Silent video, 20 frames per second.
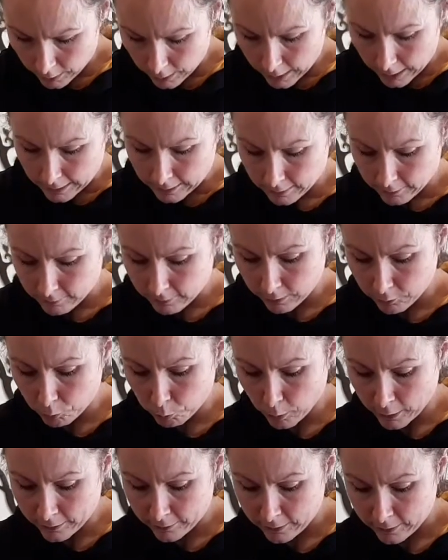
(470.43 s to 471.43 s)
And it says
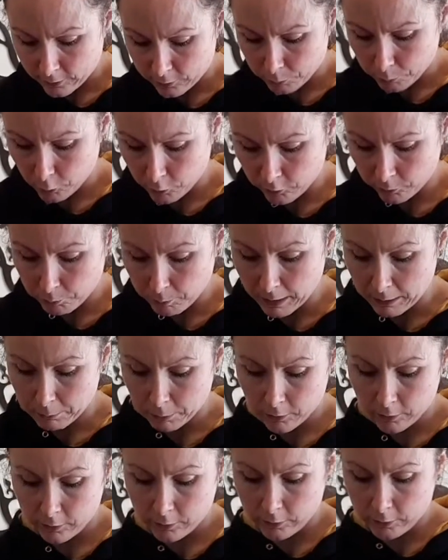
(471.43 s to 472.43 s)
1 teaspoon of maple
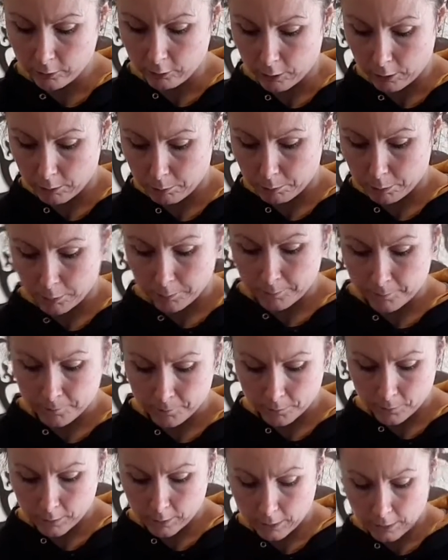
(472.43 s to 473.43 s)
syrup.
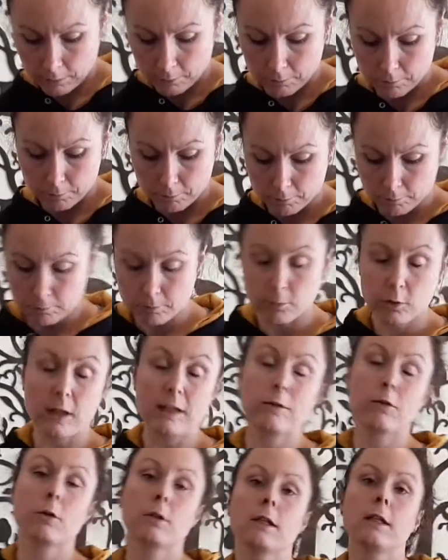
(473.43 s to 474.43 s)
So
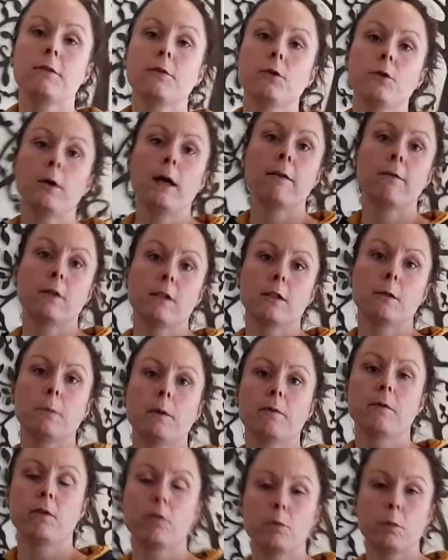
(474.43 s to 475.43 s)
that's only if you have a little bit
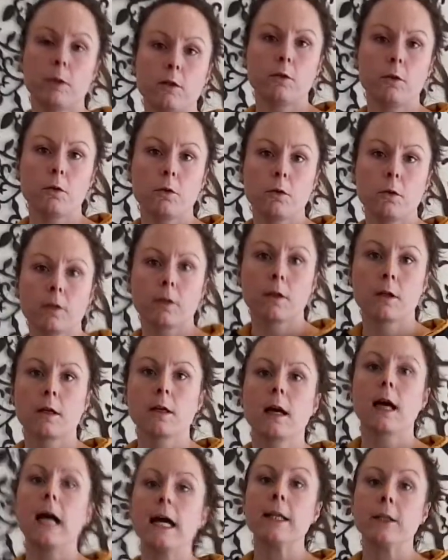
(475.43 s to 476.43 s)
of a sweet tooth.
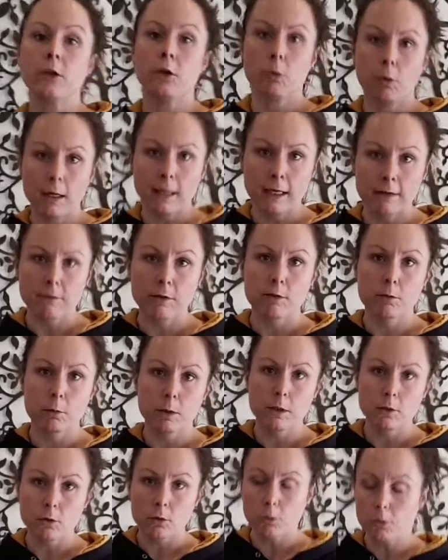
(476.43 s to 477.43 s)
I know I have a
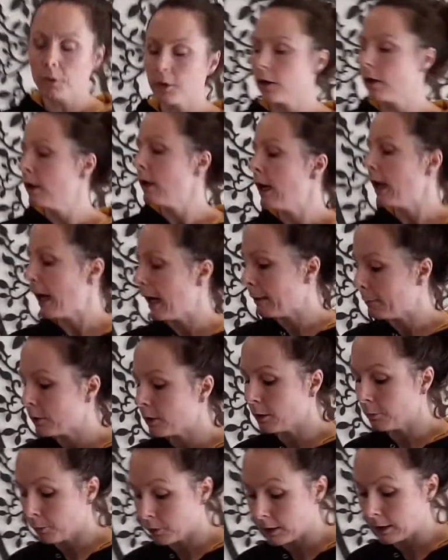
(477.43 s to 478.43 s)
sweet tooth. I'm
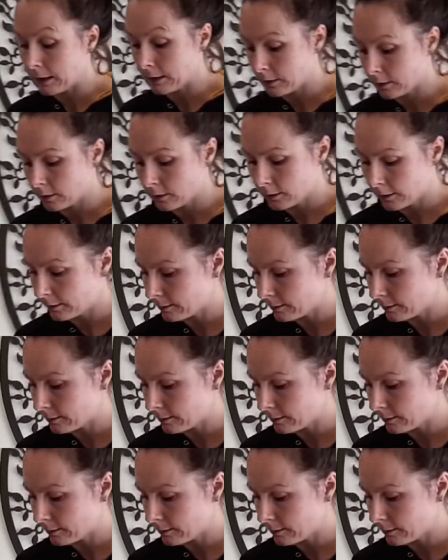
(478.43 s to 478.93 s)
going to put in the